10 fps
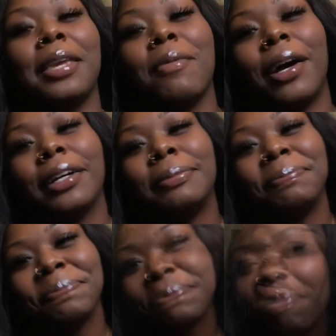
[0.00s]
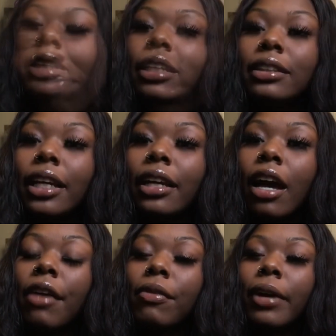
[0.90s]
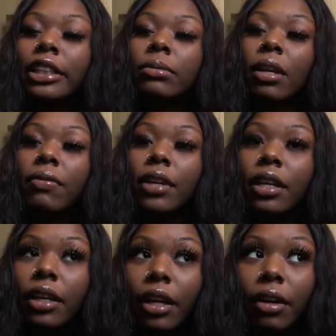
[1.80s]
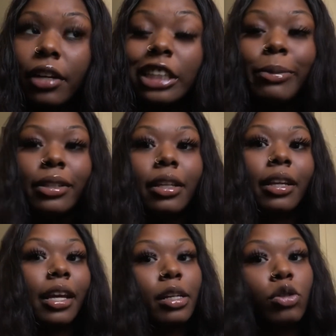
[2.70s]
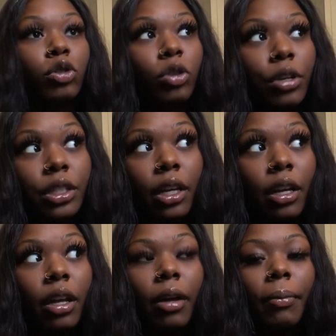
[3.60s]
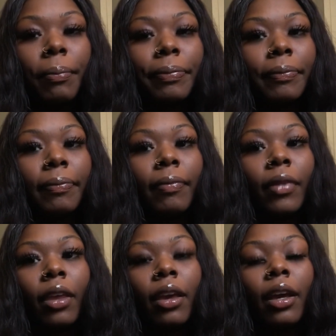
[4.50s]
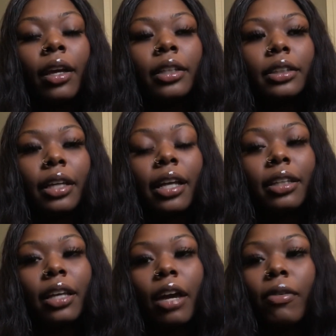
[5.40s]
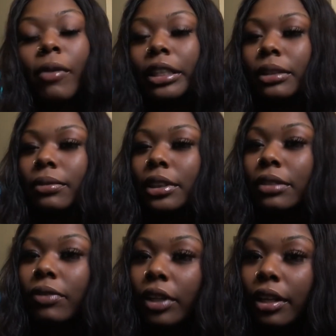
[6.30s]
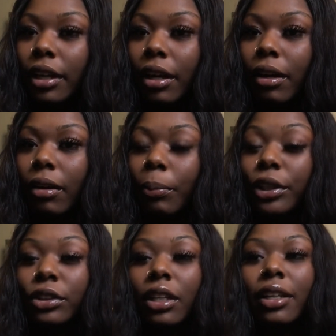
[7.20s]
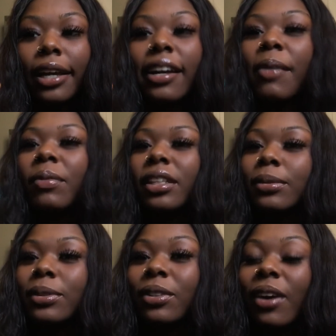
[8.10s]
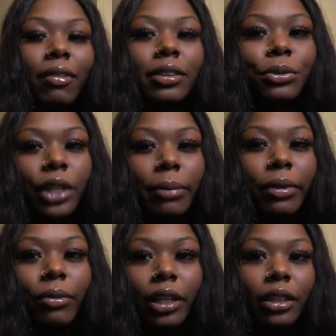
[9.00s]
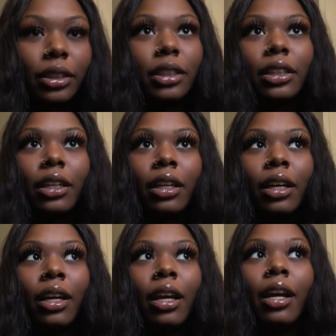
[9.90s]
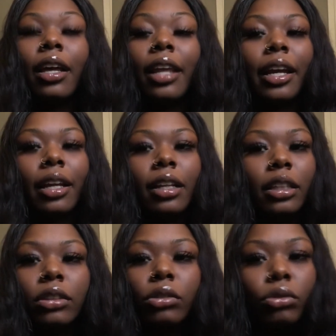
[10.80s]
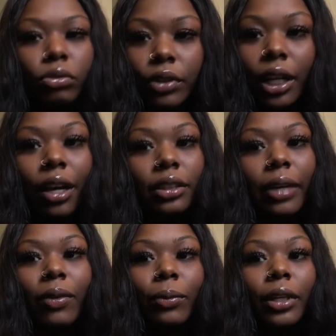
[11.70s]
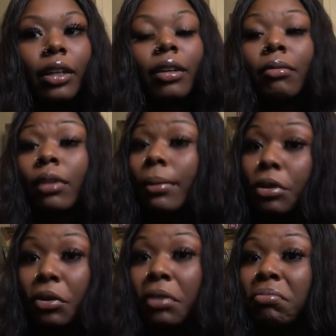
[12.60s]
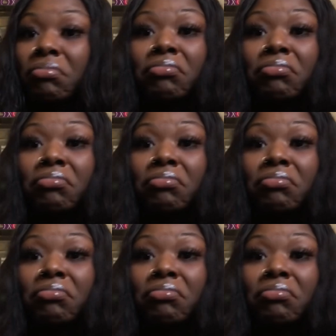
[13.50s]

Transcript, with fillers: You're welcome. I want to say thank y'all for watching my video. That's basically the end of the story time. So yeah, thank y'all for watching this video. Be sure to like, comment, and subscribe. I'm trying to be really consistent. Like at least two videos every week, maybe three.